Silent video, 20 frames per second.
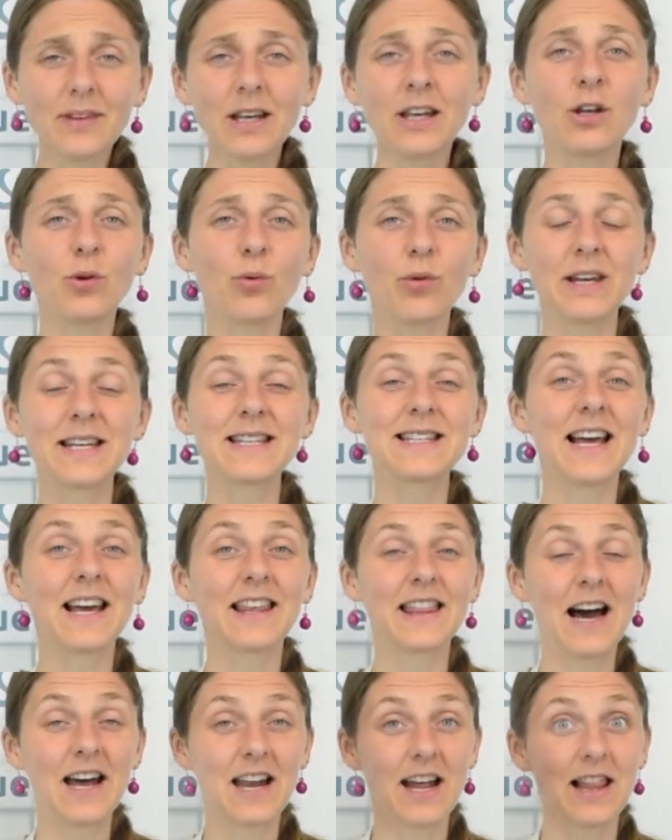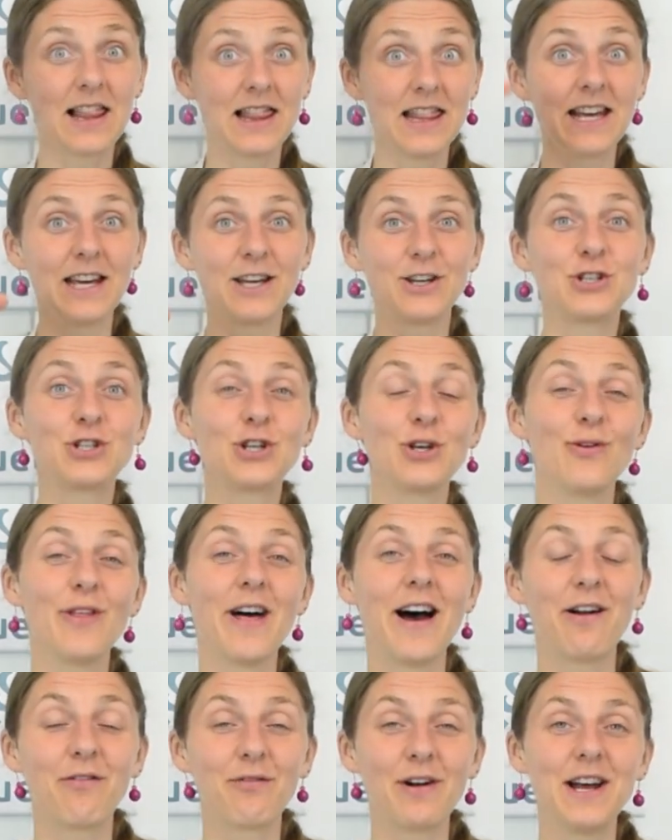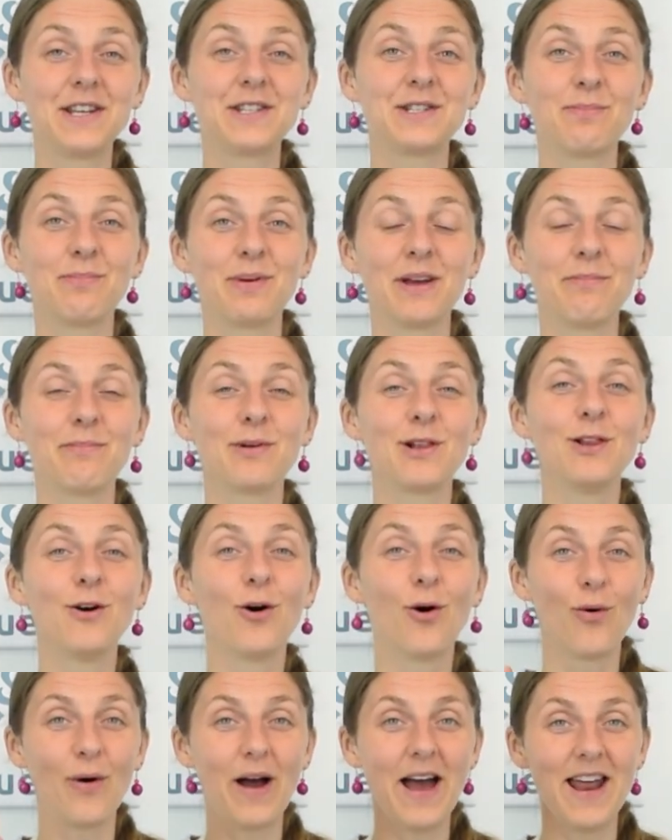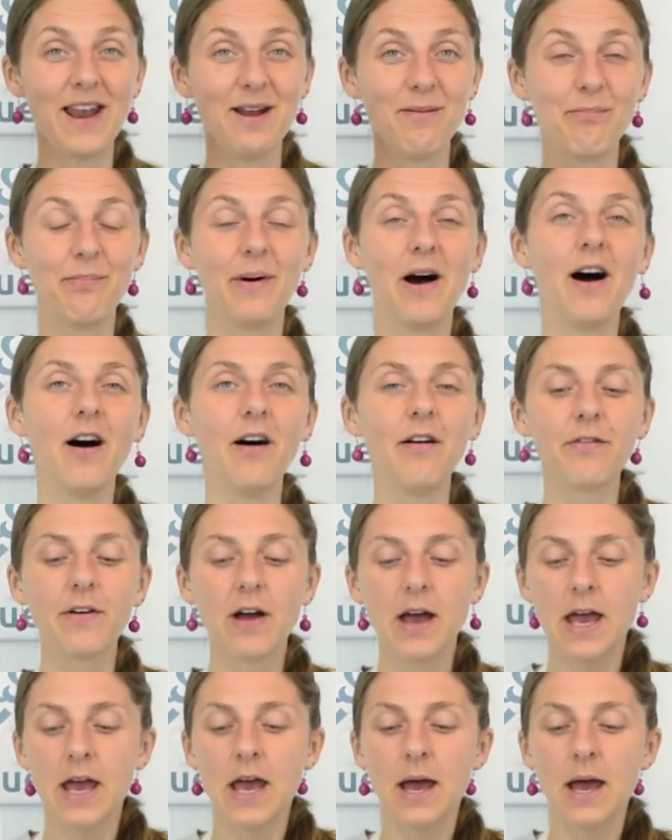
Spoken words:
you know, things like that. I'll link to that recipe below and above,